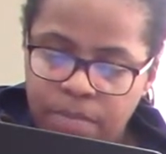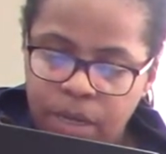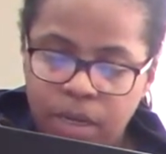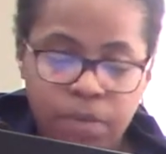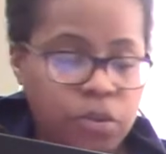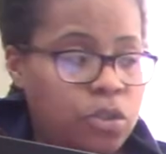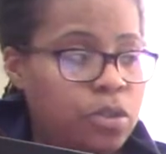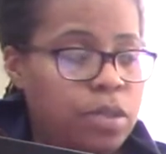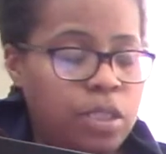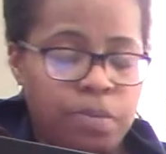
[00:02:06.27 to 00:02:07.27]
being able
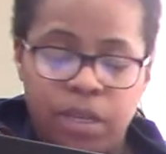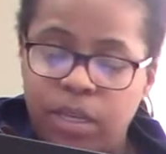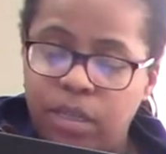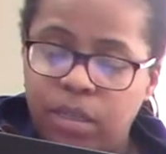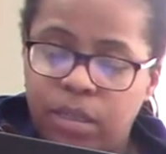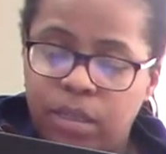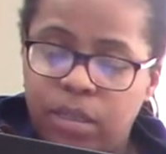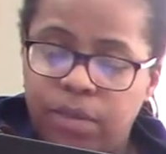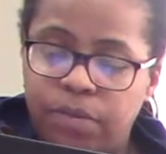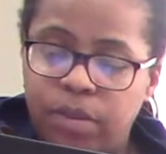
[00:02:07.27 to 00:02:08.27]
to explain
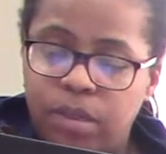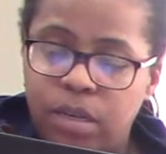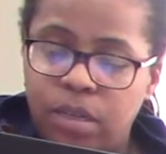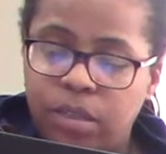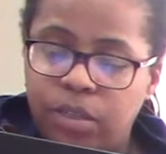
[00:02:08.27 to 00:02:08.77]
different things,